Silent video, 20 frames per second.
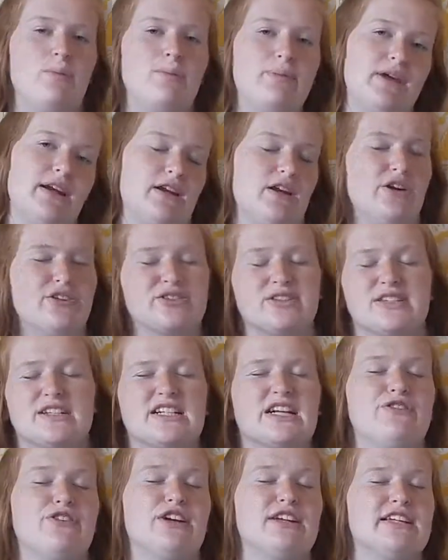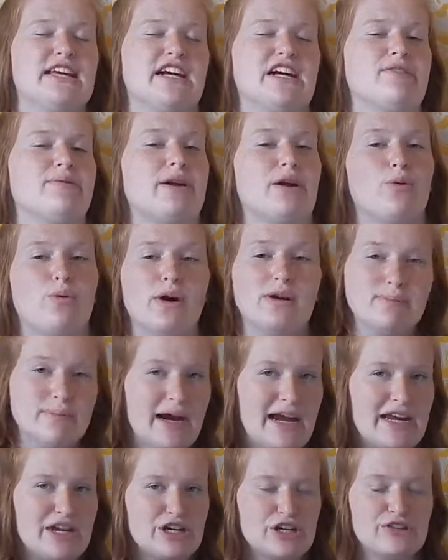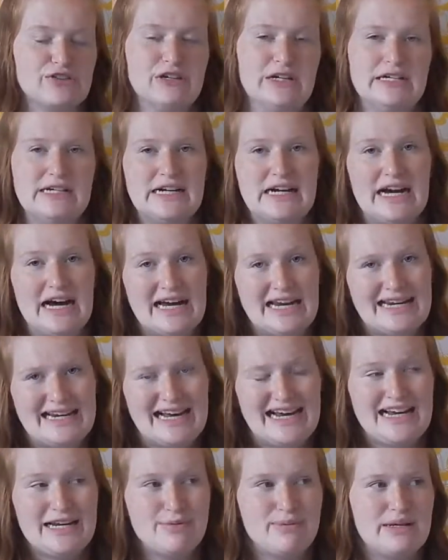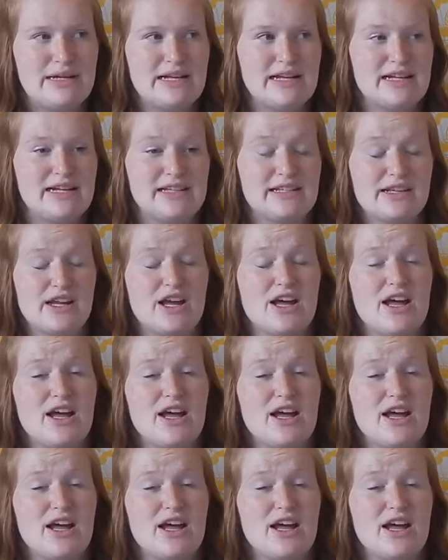big notes and stuff, you can take on like 1 binder a night, because